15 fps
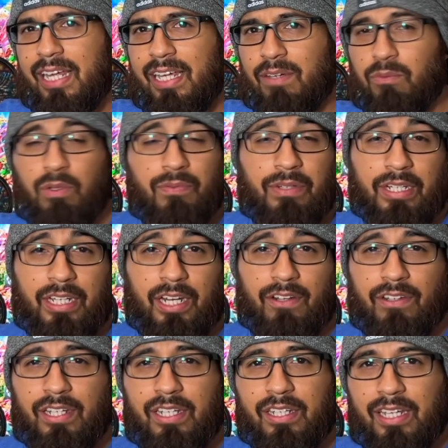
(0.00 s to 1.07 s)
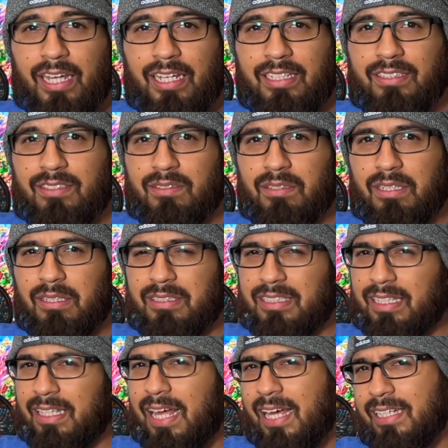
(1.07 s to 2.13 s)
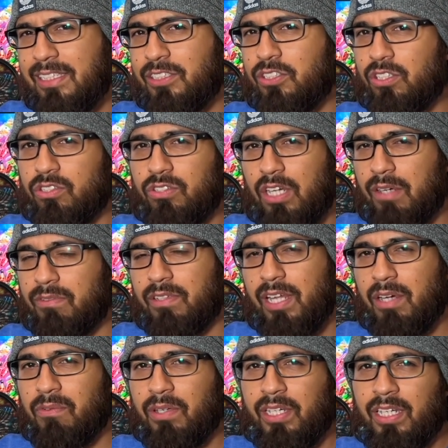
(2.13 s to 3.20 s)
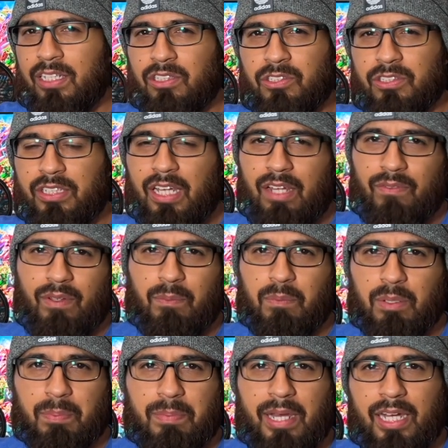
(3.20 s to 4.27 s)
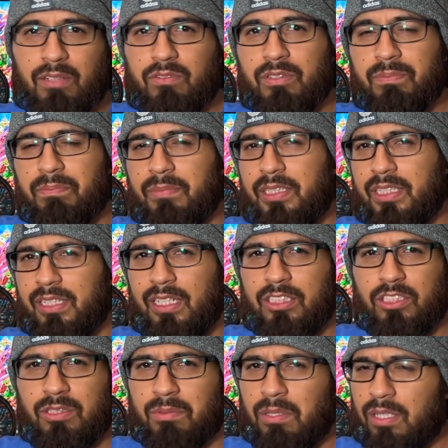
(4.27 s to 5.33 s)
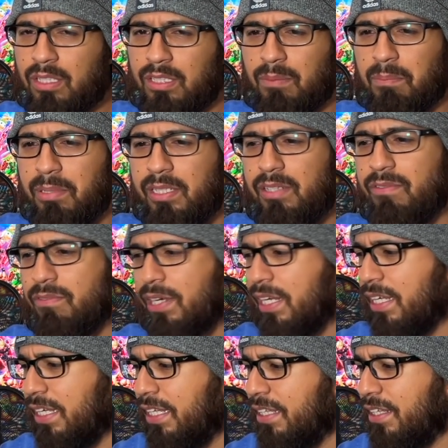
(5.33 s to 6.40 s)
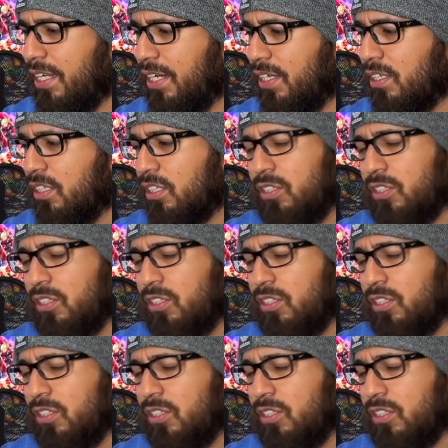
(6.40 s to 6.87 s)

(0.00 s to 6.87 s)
with a carrying case. It's a lot easier to travel that way. I usually have a book bag with me and I just put it right in there.